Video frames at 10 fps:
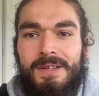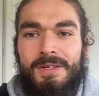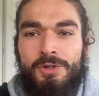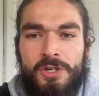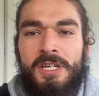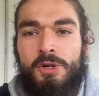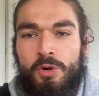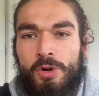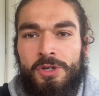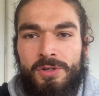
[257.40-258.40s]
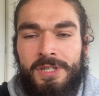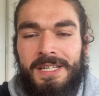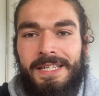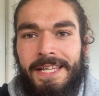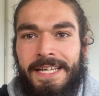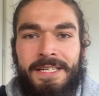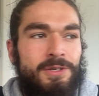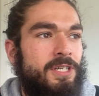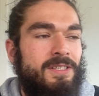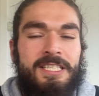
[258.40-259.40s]
You can cook, you can clean,
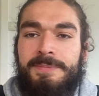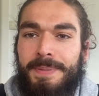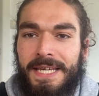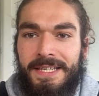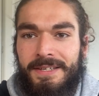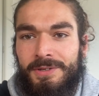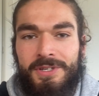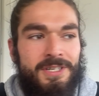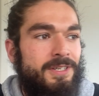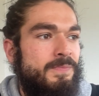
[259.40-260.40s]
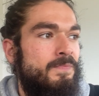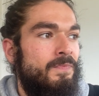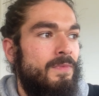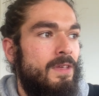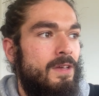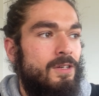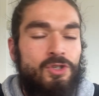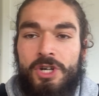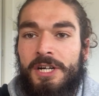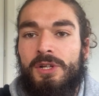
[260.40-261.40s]
you can speak, you can
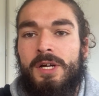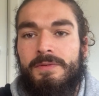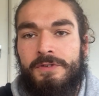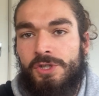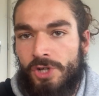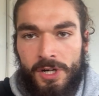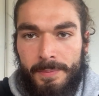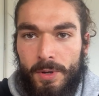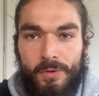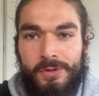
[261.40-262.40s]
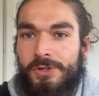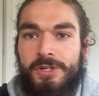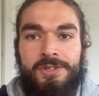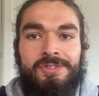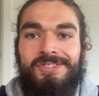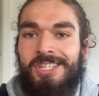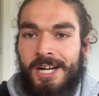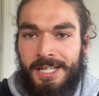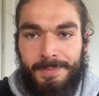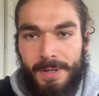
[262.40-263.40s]
juggle a soccer ball, you can
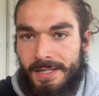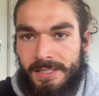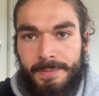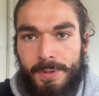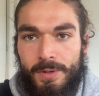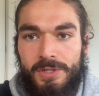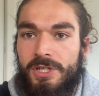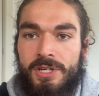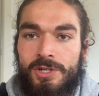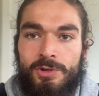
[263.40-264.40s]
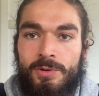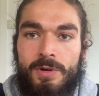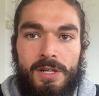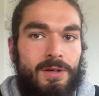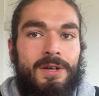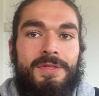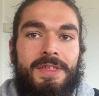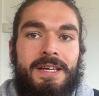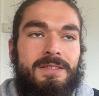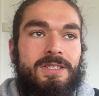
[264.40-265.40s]
dunk basketballs, you can do a lot of
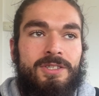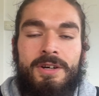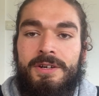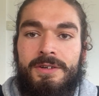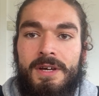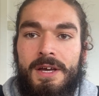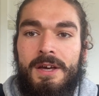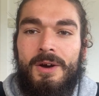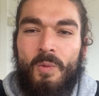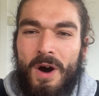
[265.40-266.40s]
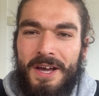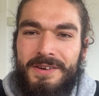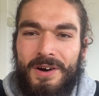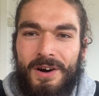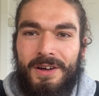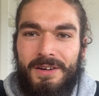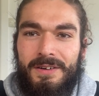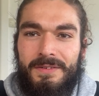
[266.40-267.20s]
things. So why not